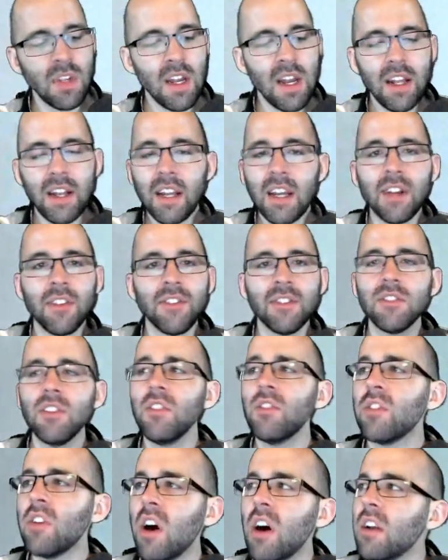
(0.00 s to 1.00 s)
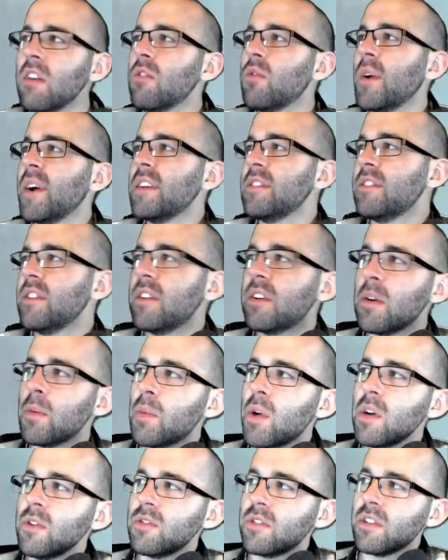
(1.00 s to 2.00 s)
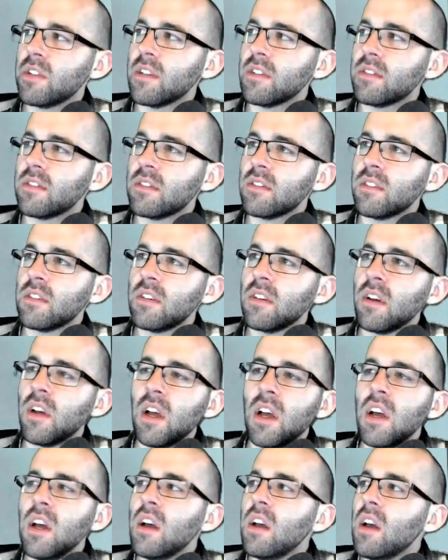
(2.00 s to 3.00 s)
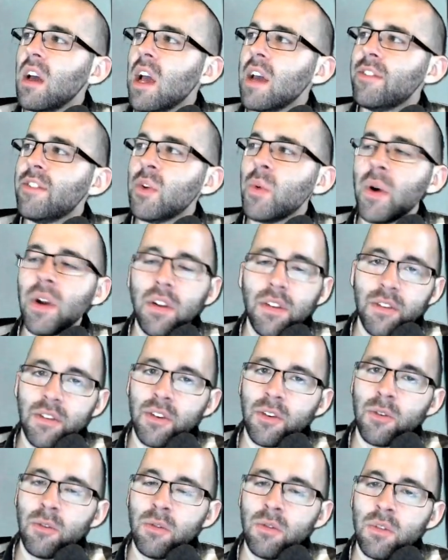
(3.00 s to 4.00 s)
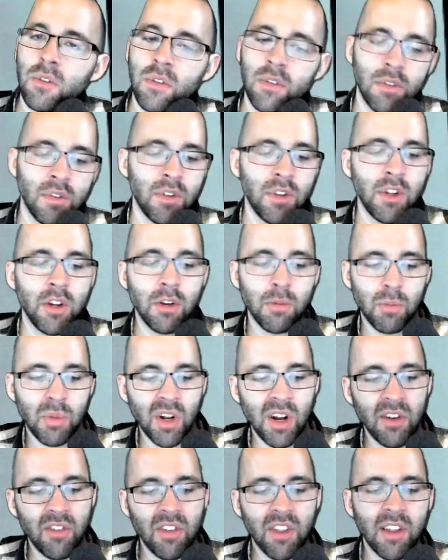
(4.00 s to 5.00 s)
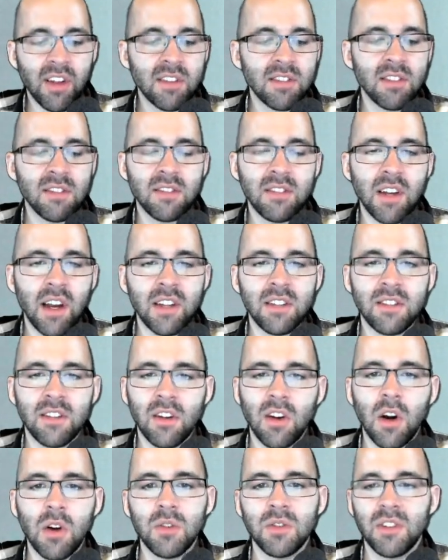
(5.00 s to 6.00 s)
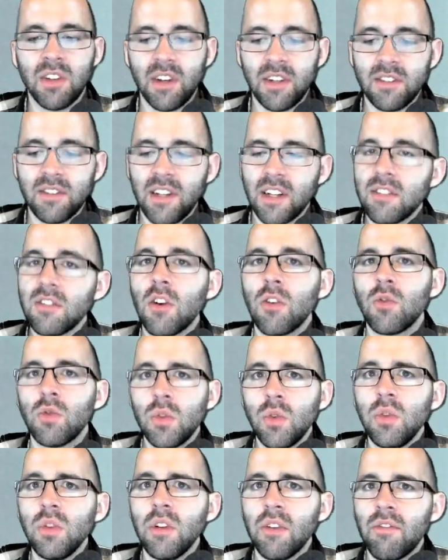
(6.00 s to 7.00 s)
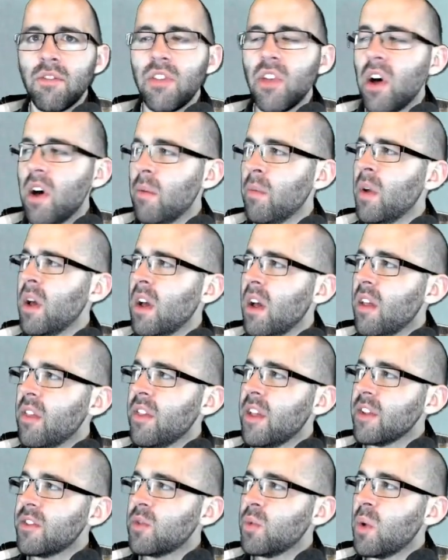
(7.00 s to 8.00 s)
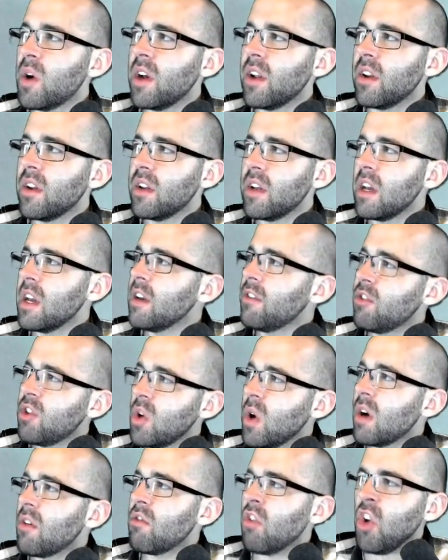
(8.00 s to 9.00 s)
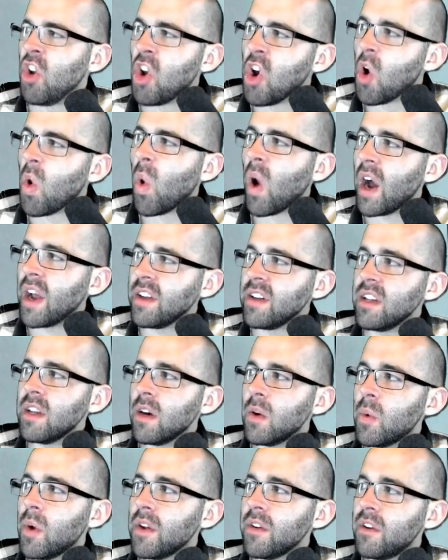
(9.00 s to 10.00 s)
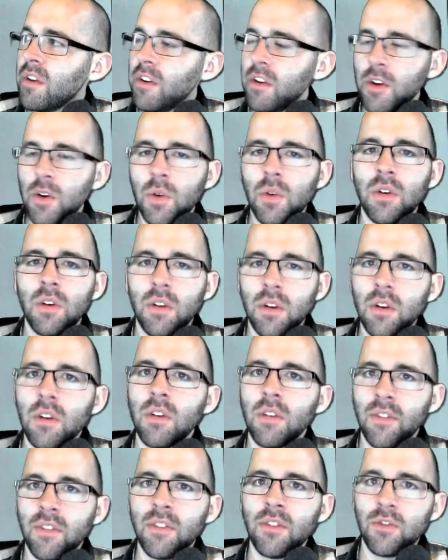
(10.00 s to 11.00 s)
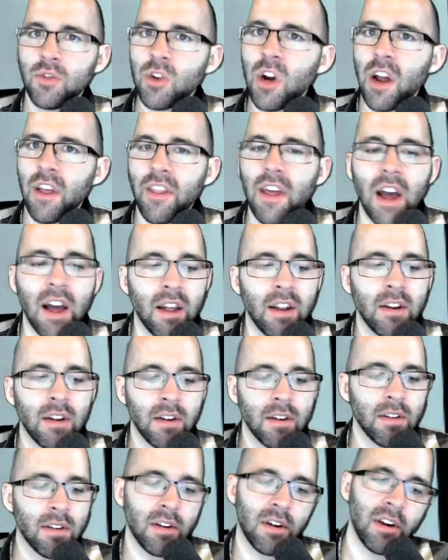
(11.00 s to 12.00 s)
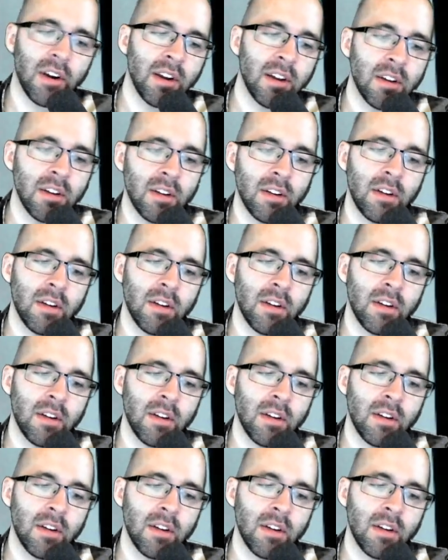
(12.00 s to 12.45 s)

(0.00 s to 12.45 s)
And again, there's a ton of ways that you could approach this. If you wanted to, you could put everything in sines and cosines. That's our rule of thumb. That's what, if you have no idea what to do, try that, all right?